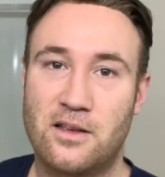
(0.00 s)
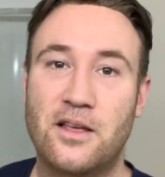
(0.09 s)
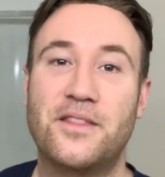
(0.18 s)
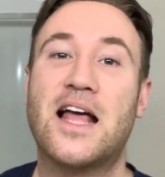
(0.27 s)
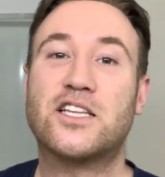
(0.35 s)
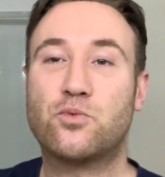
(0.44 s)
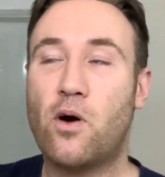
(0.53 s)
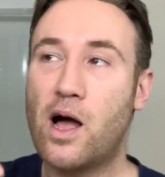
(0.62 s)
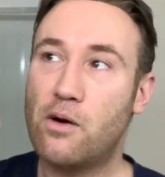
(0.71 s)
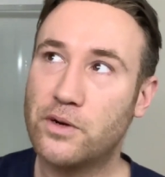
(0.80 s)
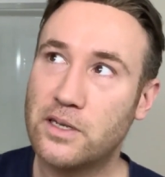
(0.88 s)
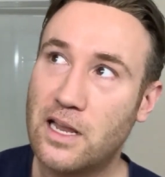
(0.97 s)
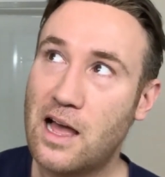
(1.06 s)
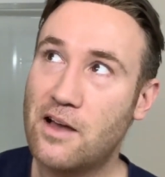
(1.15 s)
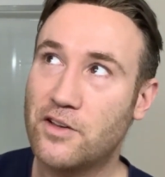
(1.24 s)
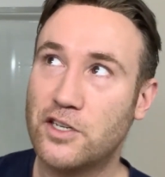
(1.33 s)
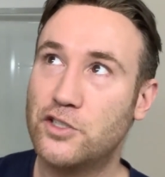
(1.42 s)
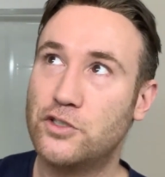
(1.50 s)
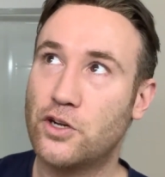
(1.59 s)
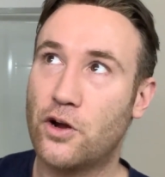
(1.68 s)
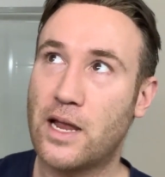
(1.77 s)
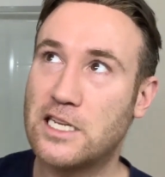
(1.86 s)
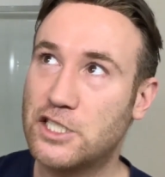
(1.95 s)
That's why I would laugh at a new
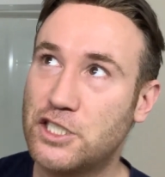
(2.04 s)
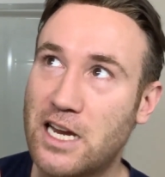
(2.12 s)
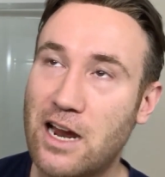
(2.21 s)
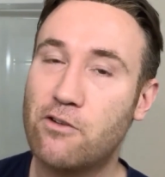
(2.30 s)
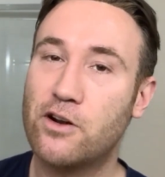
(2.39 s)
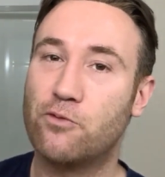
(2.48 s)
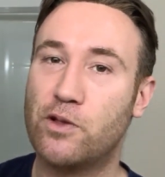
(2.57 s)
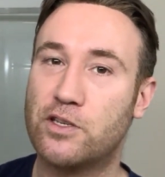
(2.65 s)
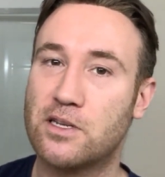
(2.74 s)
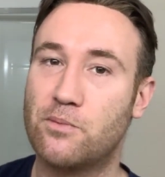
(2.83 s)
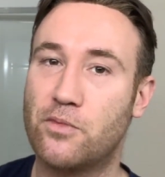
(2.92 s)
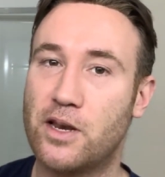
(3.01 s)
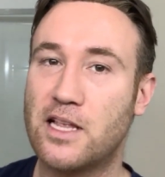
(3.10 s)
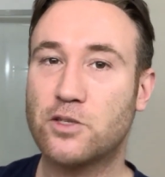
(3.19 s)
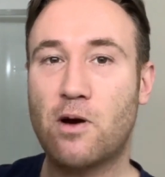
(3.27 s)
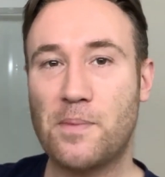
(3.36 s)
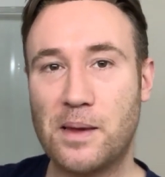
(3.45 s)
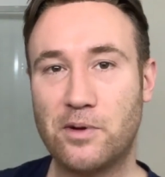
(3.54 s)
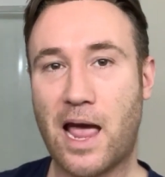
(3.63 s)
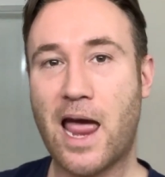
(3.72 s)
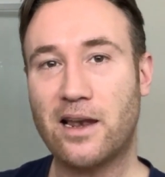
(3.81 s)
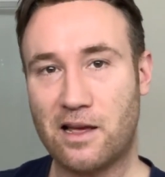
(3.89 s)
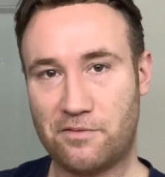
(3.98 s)
joke and share it with somebody. That's why people
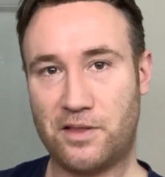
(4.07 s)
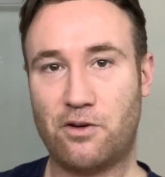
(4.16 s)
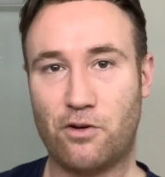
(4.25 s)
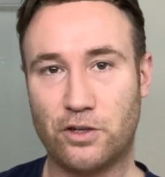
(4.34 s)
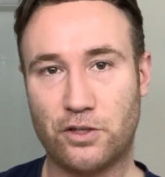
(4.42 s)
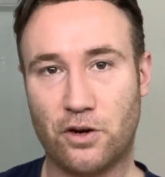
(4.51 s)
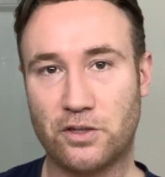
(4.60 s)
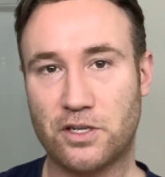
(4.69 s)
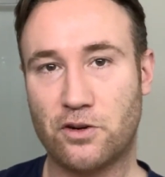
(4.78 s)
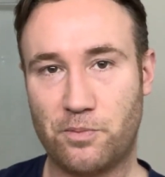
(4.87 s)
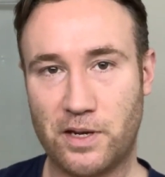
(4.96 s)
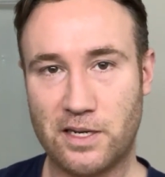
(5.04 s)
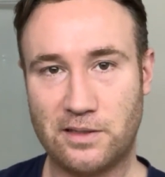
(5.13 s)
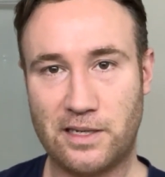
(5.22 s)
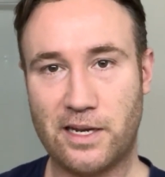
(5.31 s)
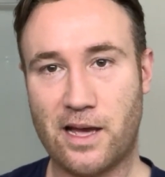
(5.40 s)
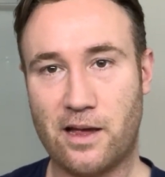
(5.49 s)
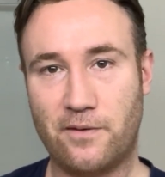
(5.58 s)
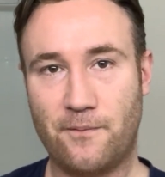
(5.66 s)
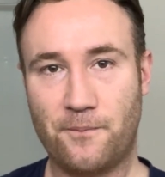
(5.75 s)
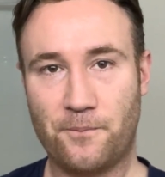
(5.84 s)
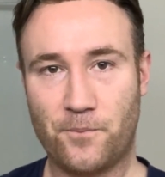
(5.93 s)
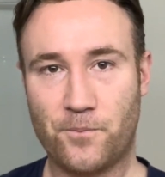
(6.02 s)
can laugh at their own jokes and not be a dickhead.
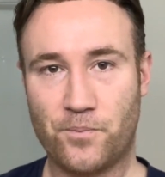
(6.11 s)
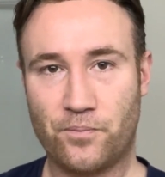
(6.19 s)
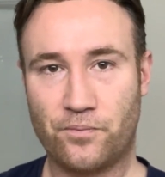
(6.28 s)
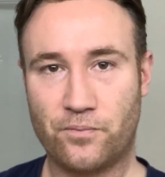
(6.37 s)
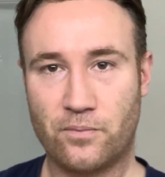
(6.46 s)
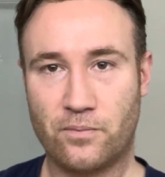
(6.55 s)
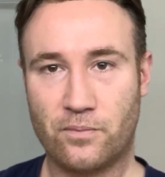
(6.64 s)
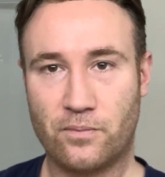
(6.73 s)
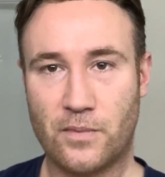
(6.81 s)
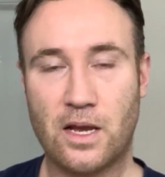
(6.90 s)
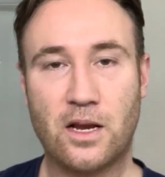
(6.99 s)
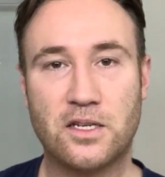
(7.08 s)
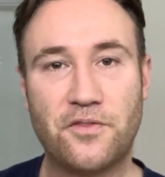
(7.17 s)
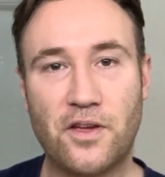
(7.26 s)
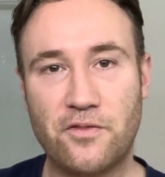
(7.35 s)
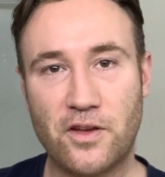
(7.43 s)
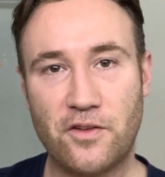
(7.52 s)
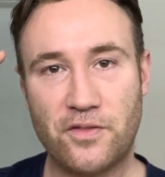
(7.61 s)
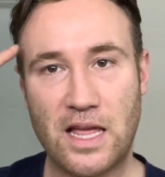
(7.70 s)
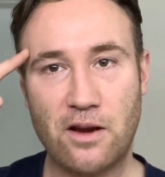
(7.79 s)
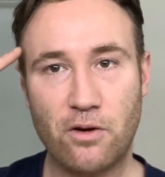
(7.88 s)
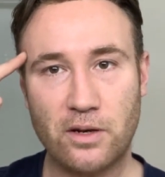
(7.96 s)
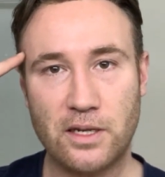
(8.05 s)
Because if they're
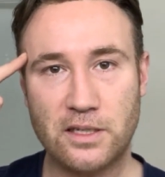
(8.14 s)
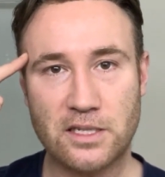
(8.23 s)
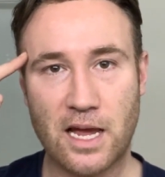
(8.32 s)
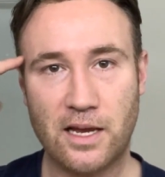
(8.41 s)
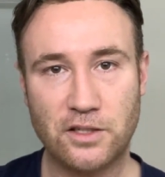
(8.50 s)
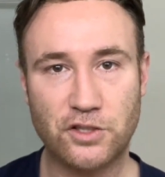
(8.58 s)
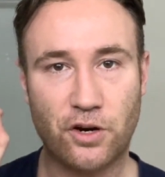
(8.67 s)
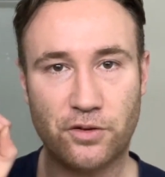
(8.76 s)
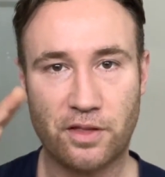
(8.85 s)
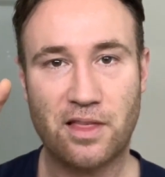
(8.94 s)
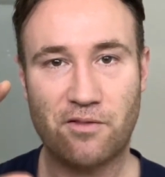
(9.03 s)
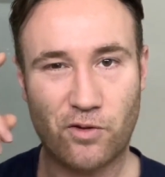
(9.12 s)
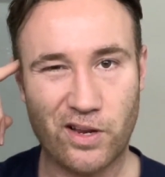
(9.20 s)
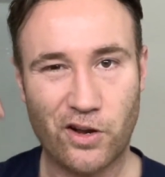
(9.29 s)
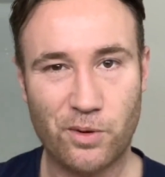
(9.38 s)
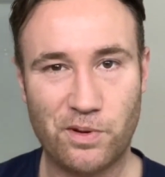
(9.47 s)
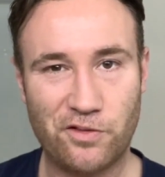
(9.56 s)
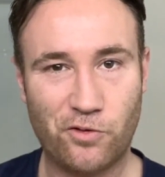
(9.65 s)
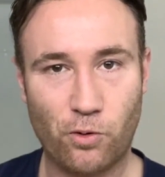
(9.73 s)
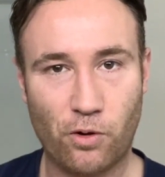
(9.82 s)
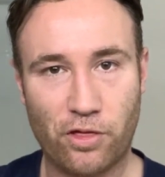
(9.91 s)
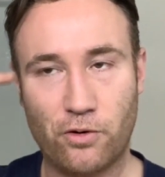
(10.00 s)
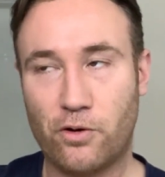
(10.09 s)
only saying a joke that they've already heard before or
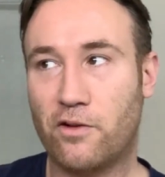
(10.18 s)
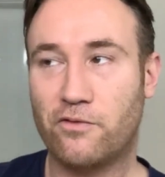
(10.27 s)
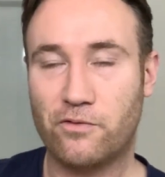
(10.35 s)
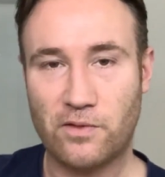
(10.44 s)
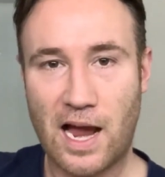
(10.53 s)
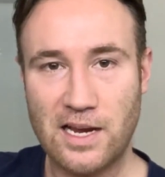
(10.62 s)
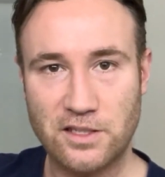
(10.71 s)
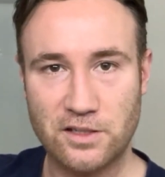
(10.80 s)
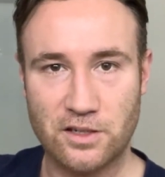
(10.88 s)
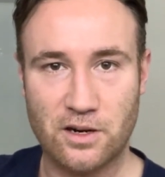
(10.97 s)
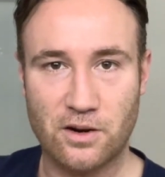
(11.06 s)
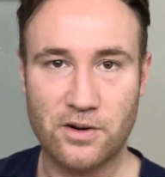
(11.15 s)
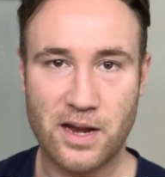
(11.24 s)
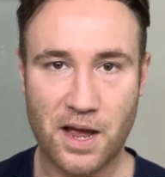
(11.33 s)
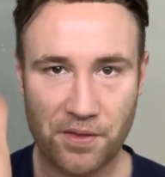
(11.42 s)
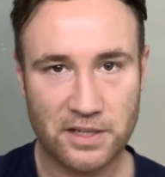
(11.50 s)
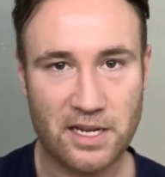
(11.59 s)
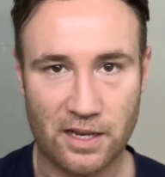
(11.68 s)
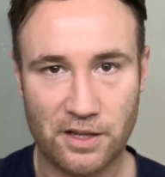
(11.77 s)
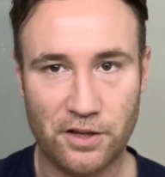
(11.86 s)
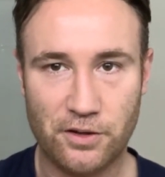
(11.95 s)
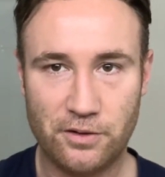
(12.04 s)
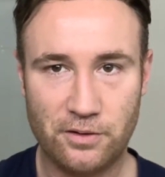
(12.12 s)
thought of ages ago, now they're telling
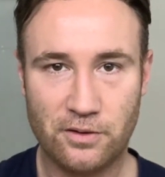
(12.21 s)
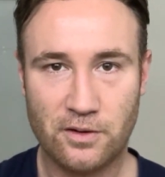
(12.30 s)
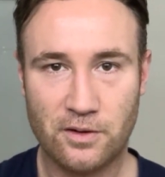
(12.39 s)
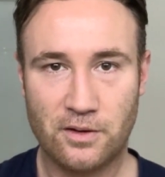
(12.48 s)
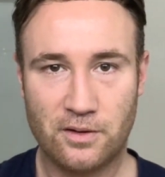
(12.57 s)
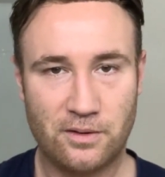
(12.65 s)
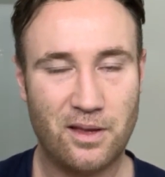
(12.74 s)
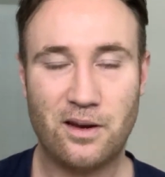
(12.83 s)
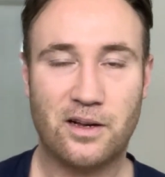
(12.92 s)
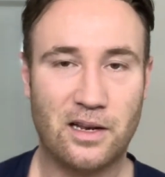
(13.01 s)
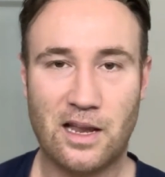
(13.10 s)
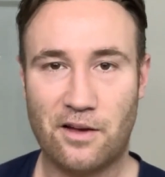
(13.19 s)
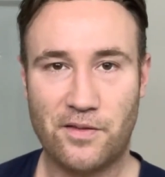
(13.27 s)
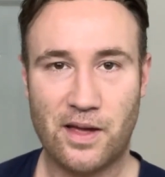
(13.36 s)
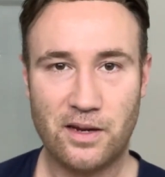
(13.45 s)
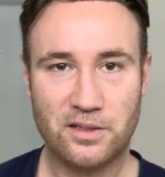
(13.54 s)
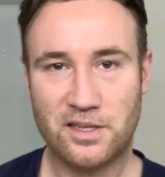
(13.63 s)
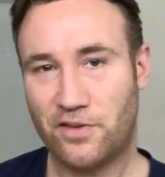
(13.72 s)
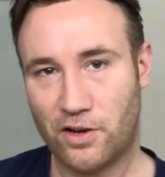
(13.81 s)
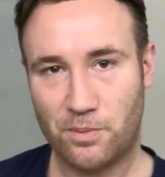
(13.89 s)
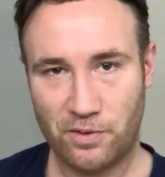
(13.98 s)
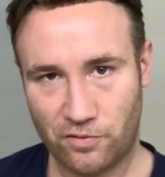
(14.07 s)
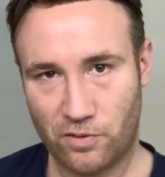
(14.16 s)
you, they're not going to laugh at it because they've heard it
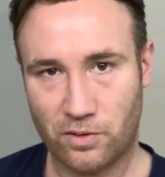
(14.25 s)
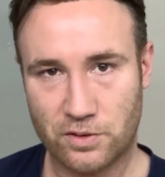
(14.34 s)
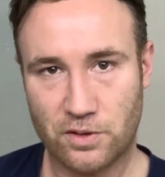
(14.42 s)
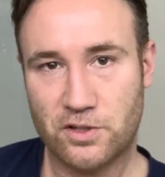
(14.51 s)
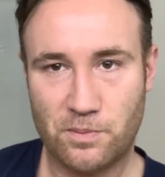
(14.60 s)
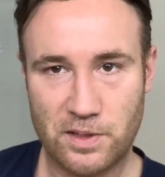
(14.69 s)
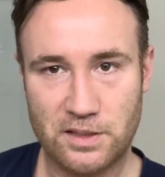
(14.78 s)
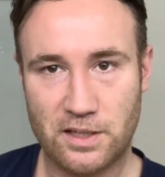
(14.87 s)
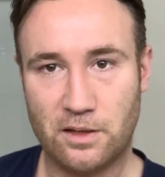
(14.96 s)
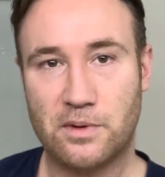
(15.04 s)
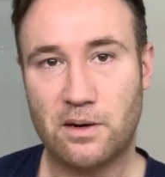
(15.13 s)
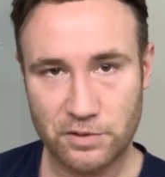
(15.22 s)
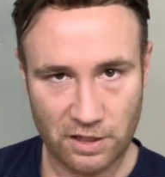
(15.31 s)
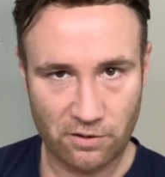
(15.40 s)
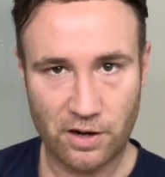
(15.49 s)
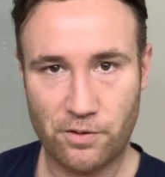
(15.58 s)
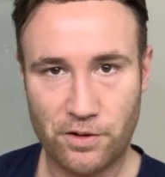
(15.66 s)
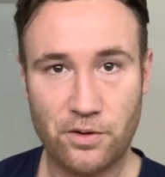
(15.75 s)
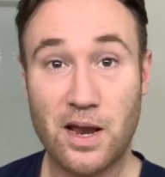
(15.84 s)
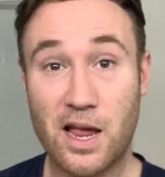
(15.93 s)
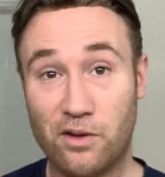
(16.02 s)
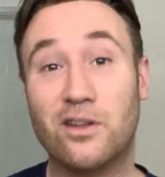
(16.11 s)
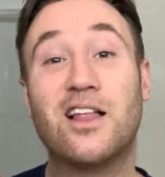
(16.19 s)
before. So it's no big deal, but I'm sharing it with you. And now
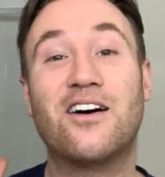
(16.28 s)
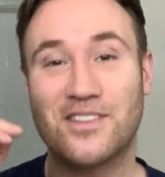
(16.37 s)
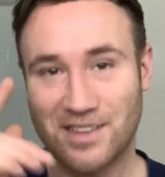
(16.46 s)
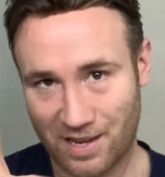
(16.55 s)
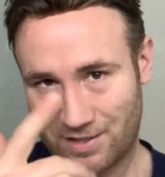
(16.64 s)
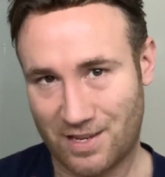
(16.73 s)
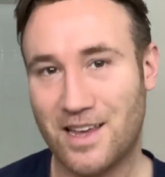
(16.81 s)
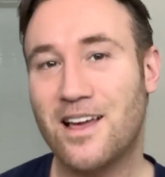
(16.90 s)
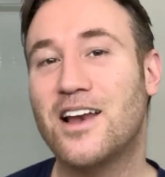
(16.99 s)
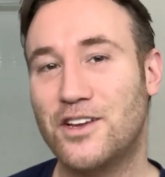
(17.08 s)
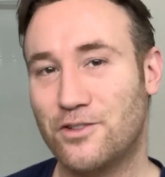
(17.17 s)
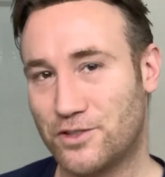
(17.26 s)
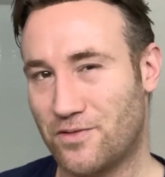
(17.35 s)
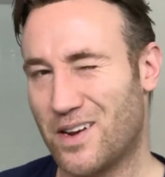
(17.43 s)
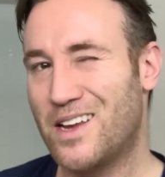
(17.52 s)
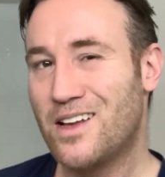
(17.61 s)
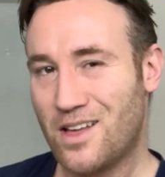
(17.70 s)
you're laughing here. See, I knew it was funny.